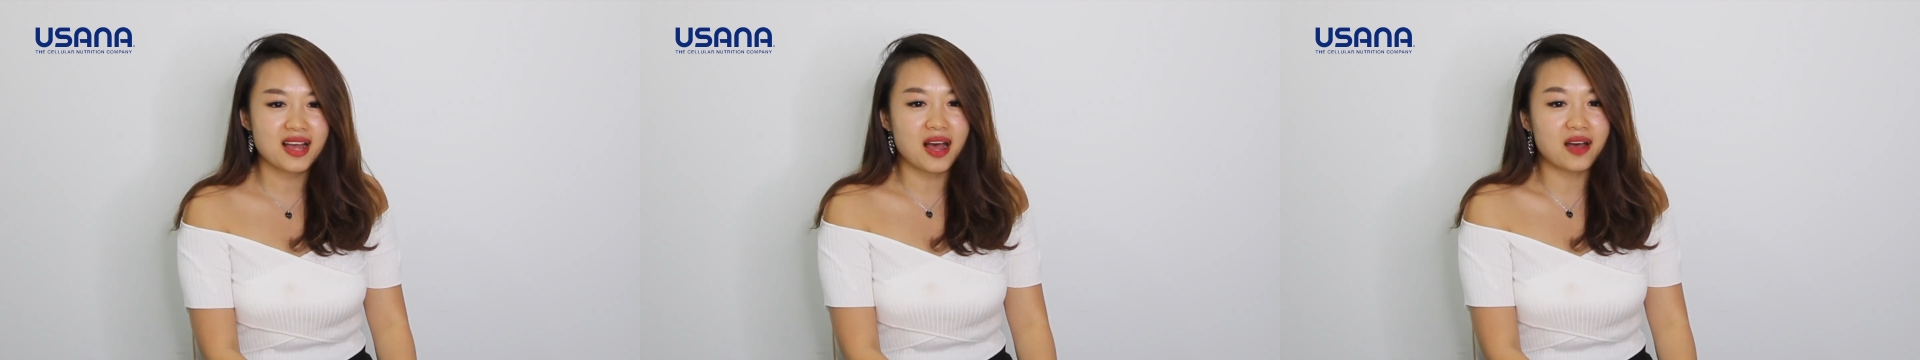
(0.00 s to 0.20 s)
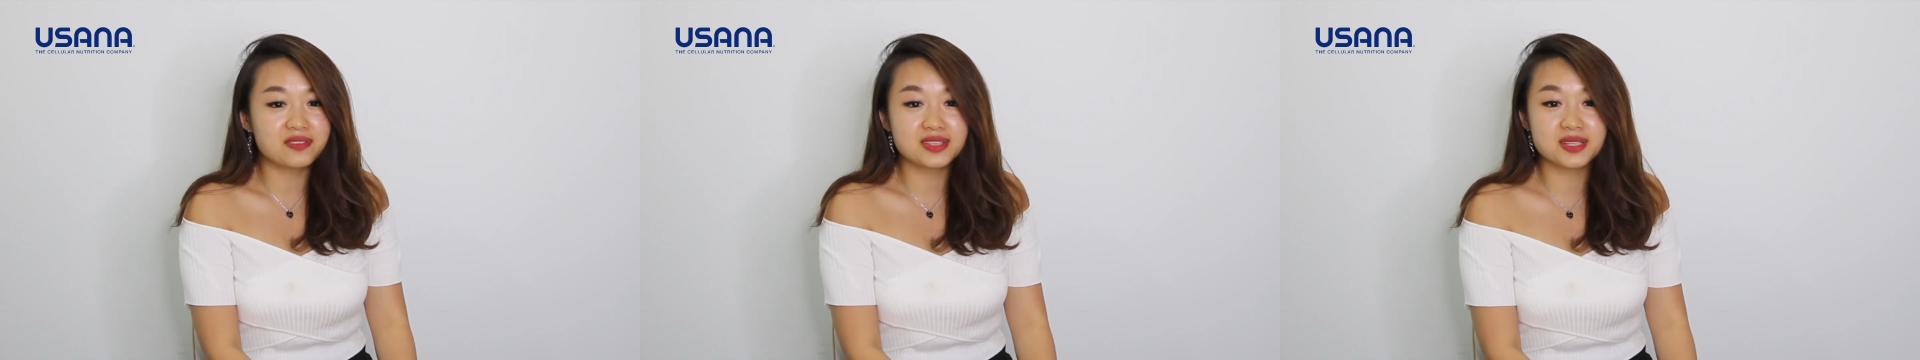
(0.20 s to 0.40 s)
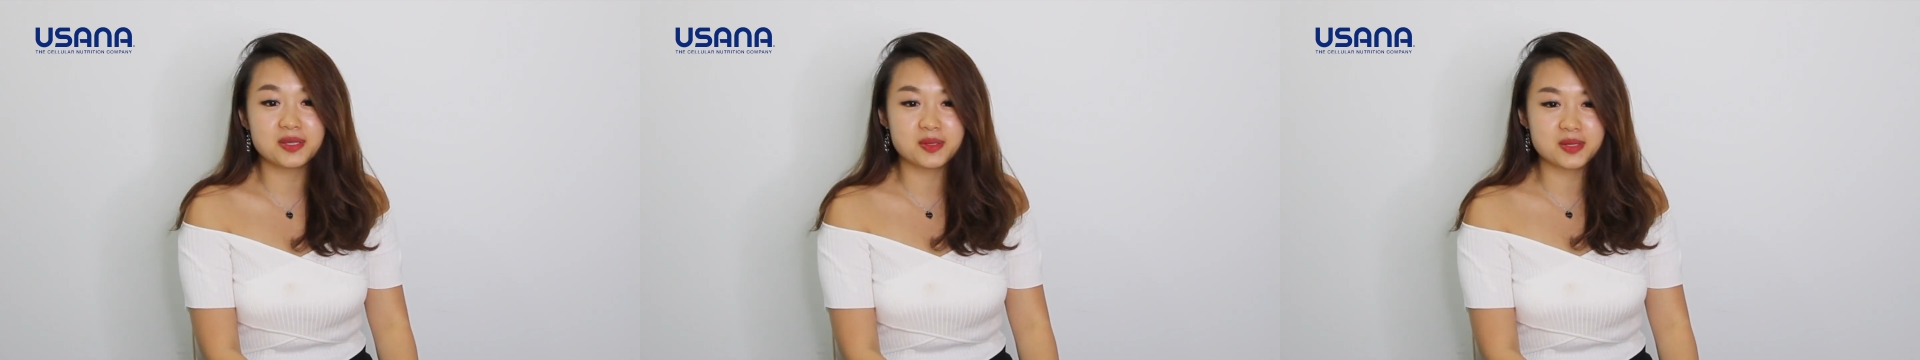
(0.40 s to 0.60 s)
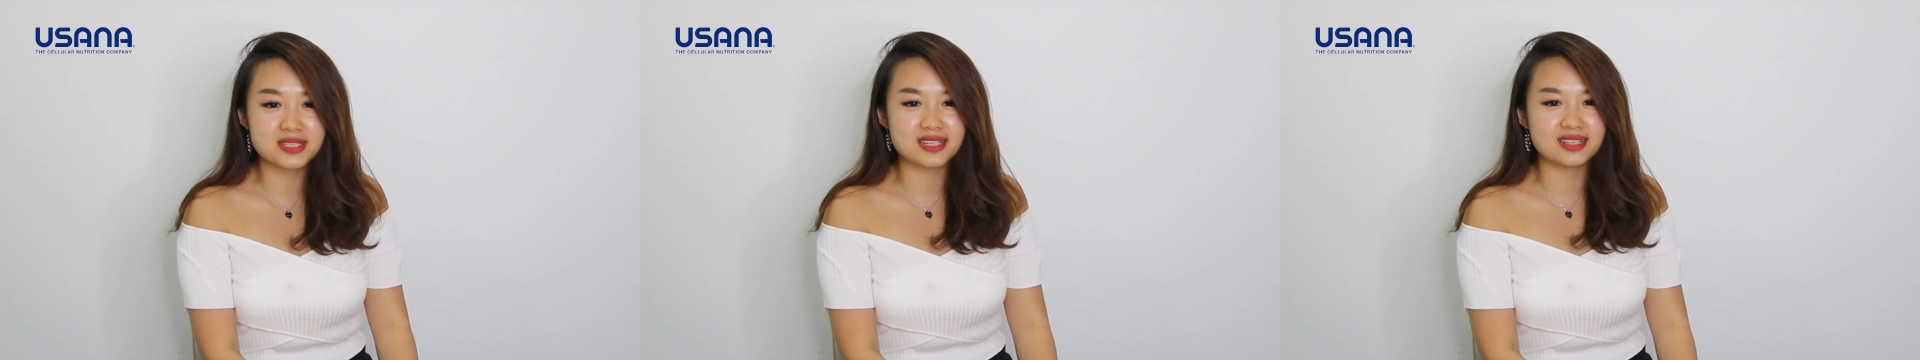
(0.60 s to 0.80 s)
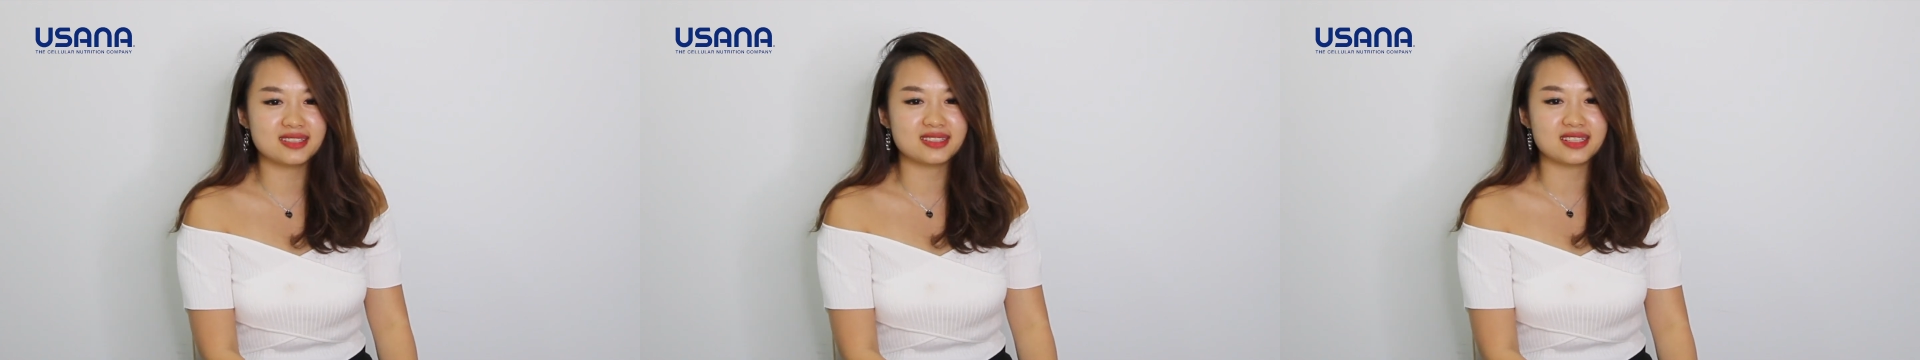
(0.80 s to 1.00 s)
after
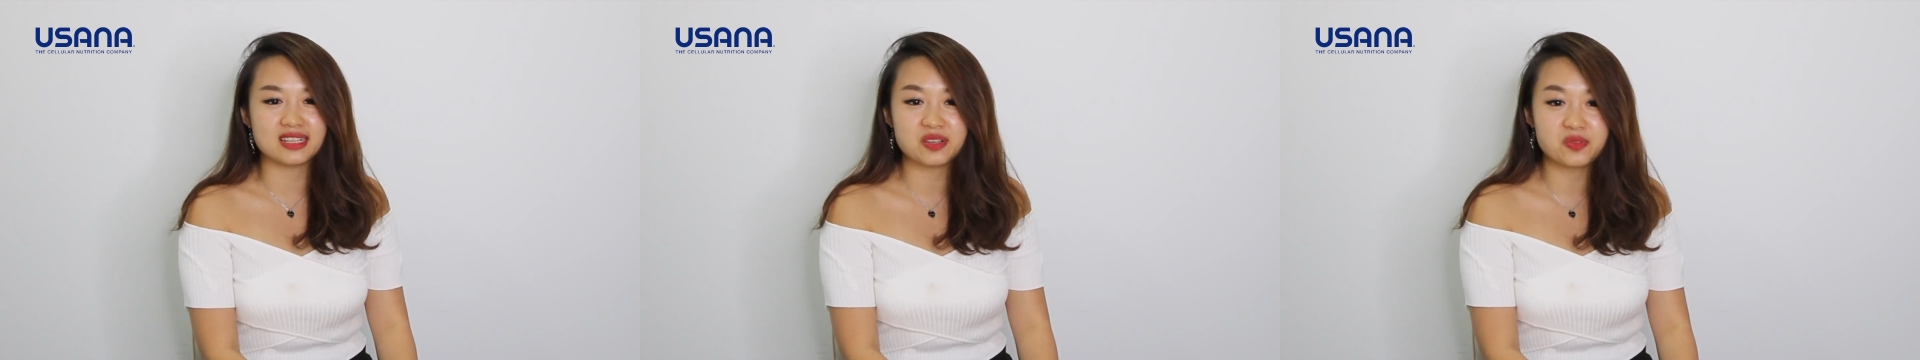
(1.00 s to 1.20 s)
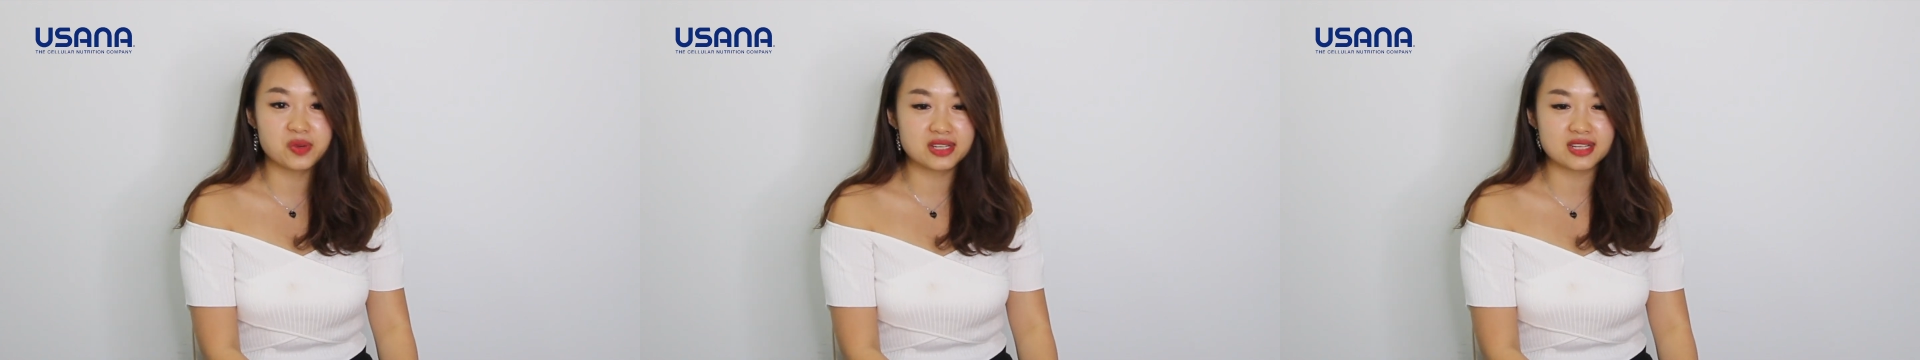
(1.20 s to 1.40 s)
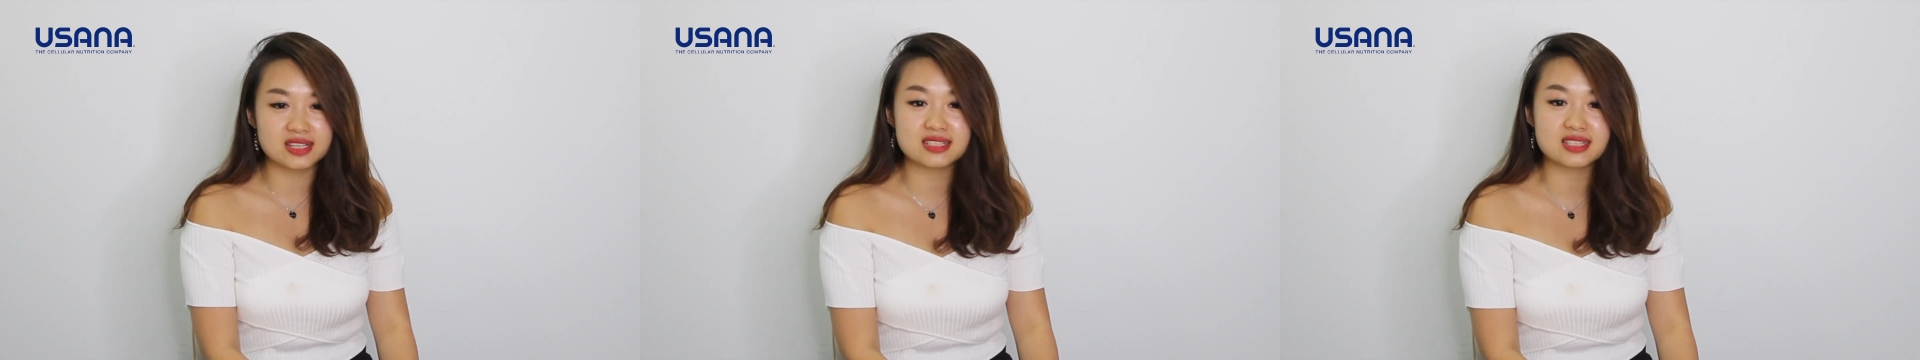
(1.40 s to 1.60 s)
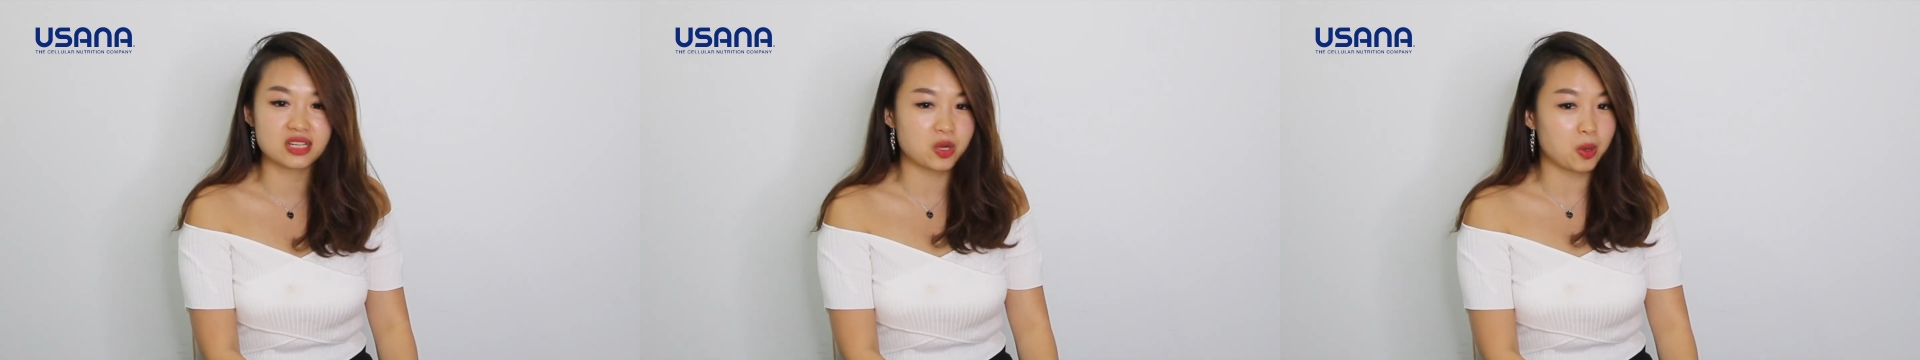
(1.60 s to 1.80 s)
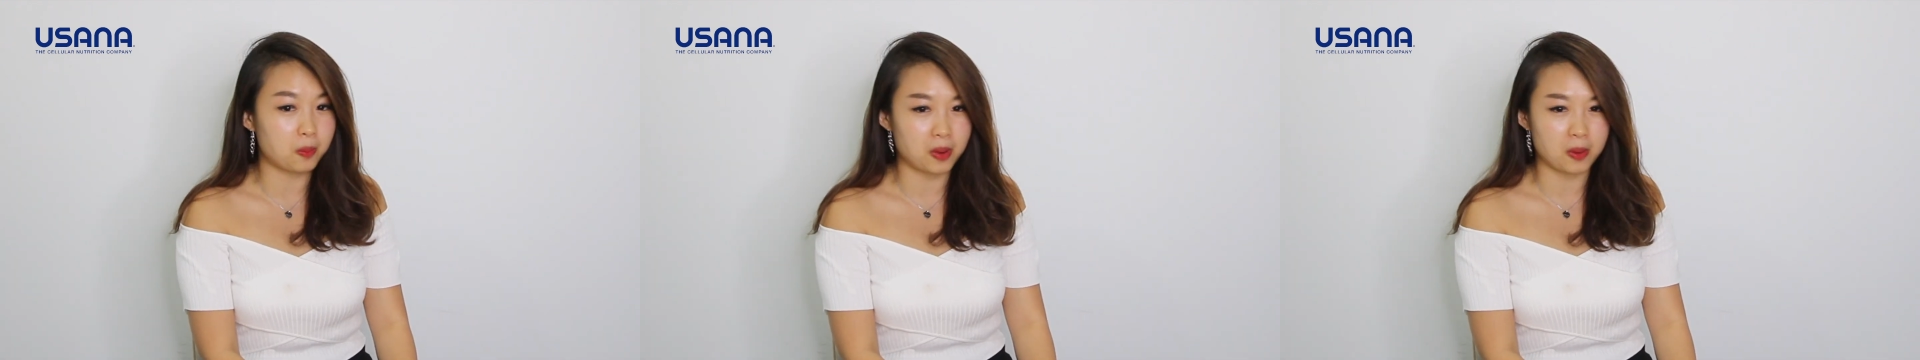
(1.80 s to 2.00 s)
using the ingredients
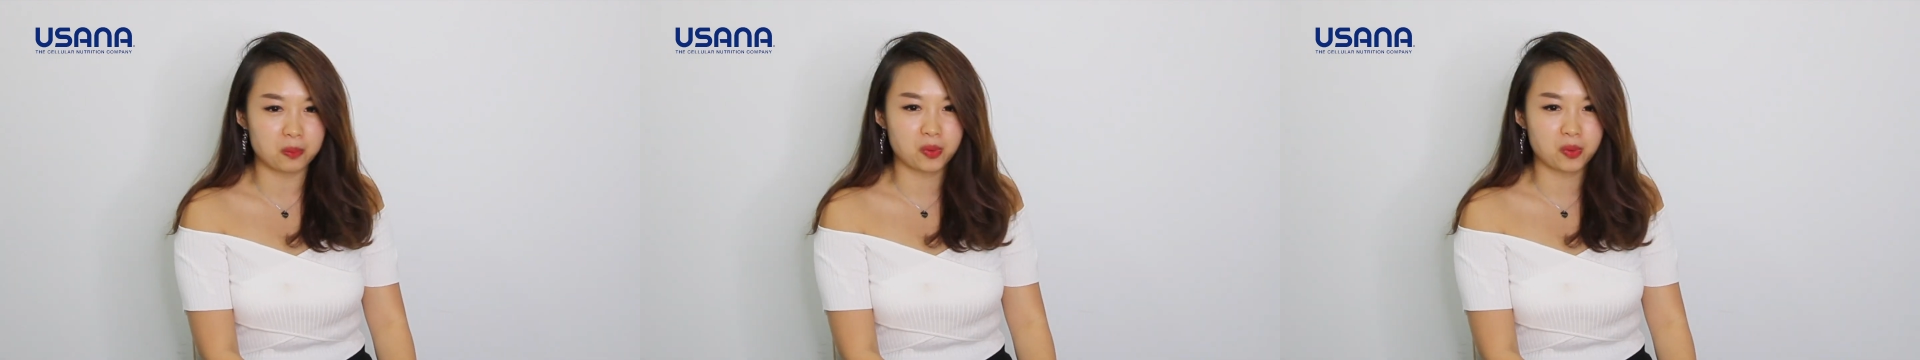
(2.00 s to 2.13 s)
in Copa